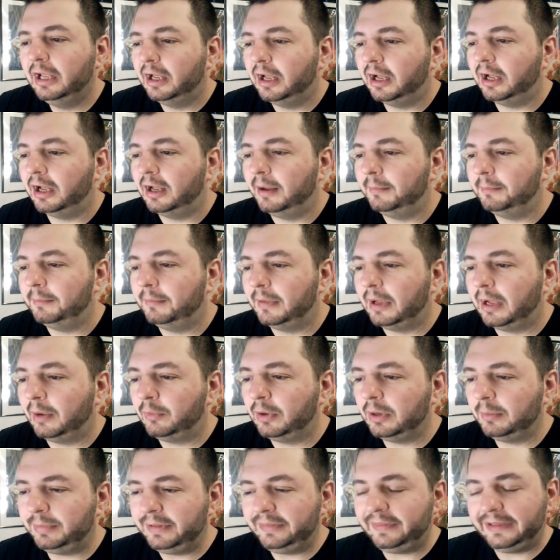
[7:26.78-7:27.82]
I
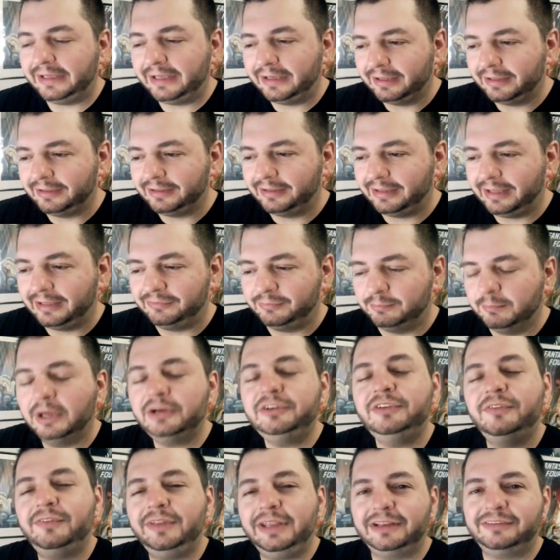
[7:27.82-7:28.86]
want to be as
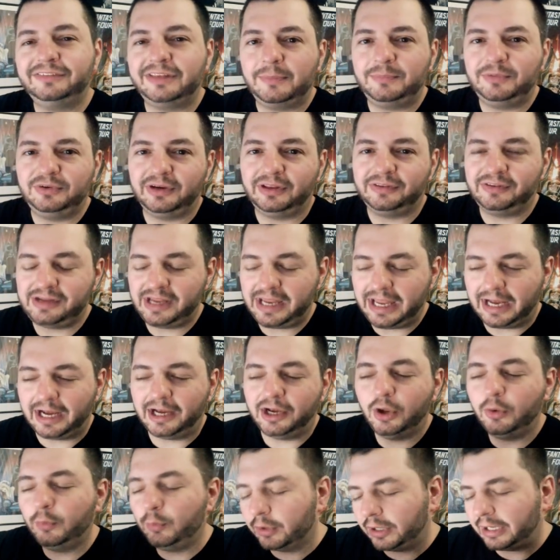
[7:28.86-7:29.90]
much of the exception as you can. I
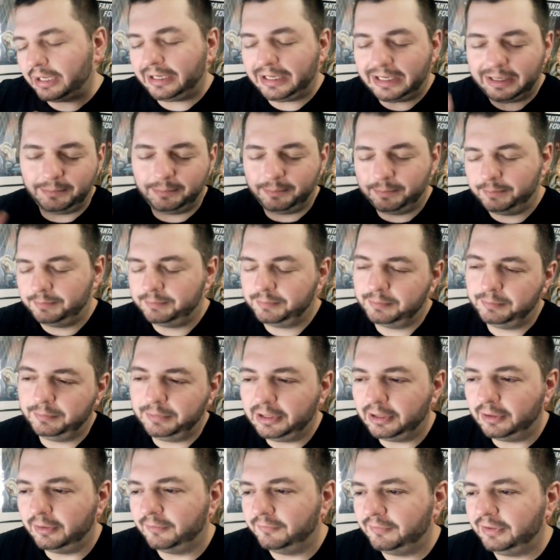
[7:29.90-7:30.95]
know we're going to get, you
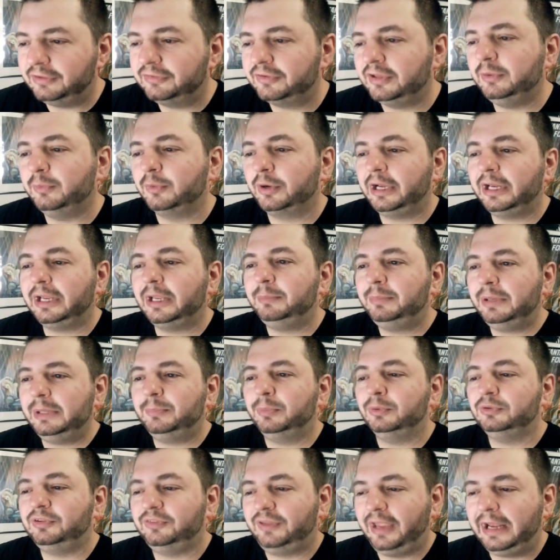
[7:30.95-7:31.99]
know, eventually we're going to get
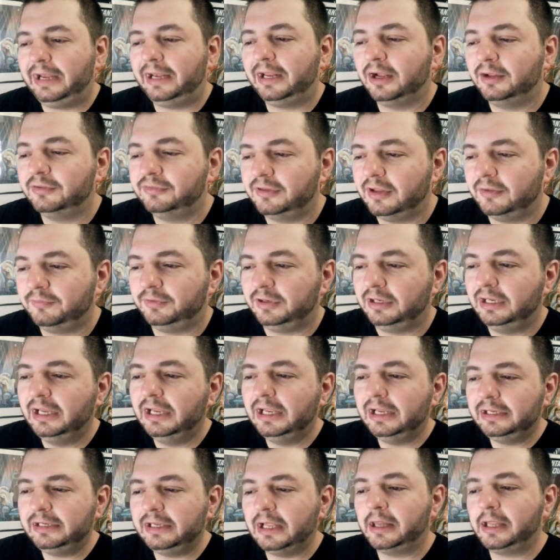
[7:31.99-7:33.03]
people just hating on stuff and
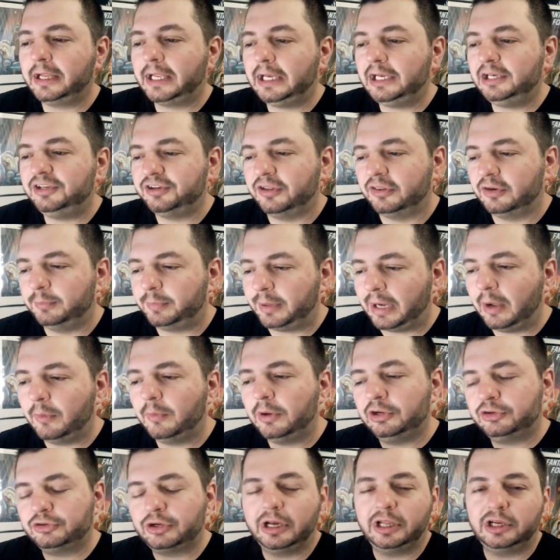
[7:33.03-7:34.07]
yelling at each other, but I
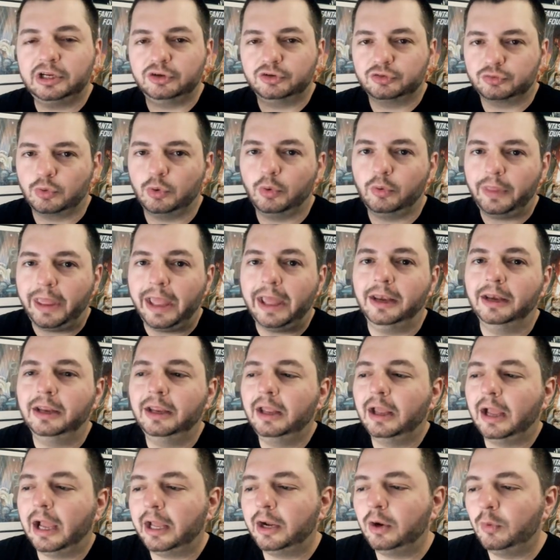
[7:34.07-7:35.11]
want to try to control that.
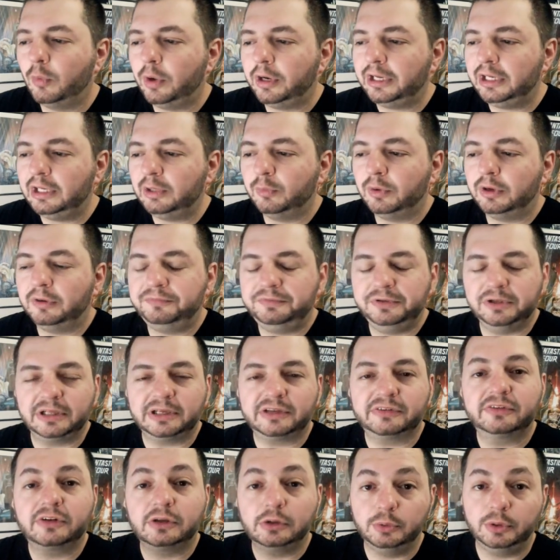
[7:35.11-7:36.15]
I don't want anyone to feel
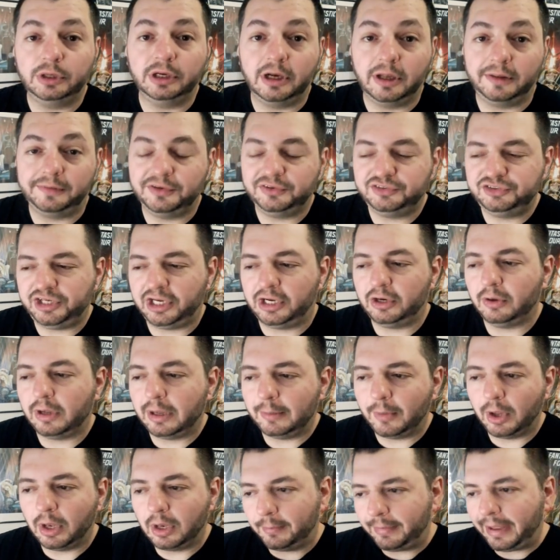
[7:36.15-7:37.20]
excluded on this channel.
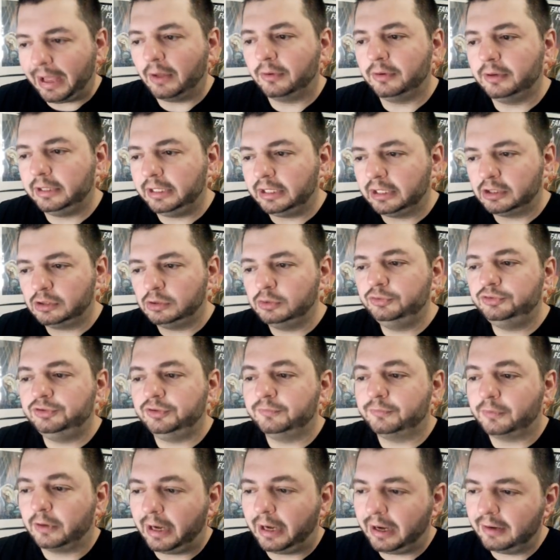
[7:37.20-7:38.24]
I'm all about inclusion
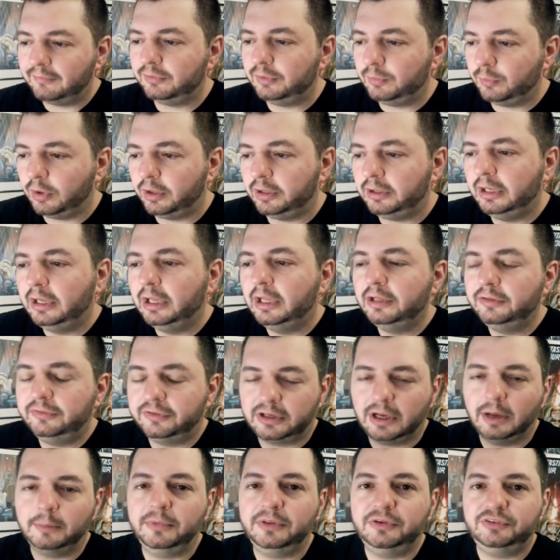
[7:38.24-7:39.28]
for everyone to
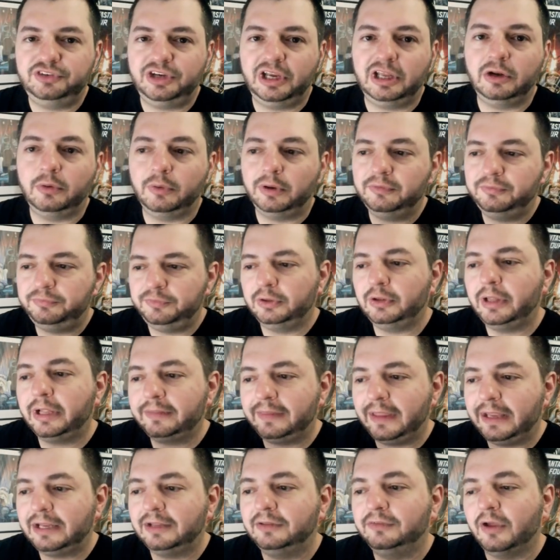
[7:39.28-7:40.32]
come to this channel and feel like they
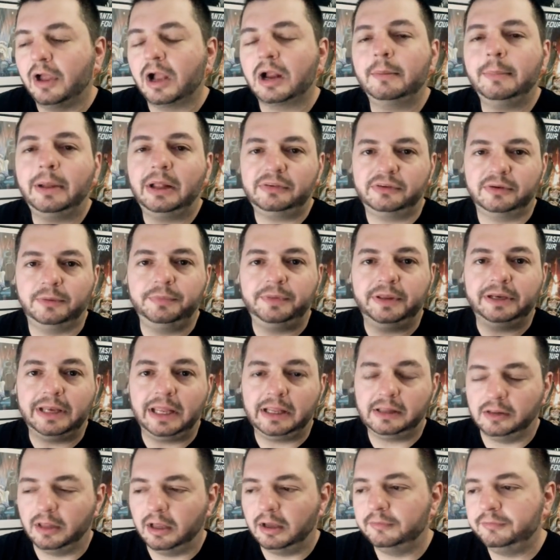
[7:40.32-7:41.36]
can talk about something they
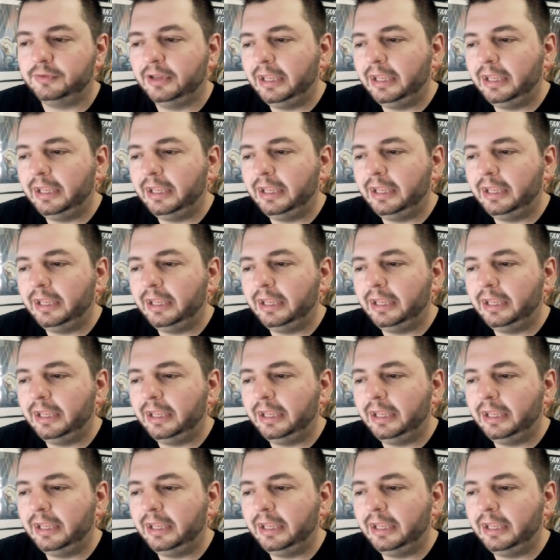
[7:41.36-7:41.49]
love.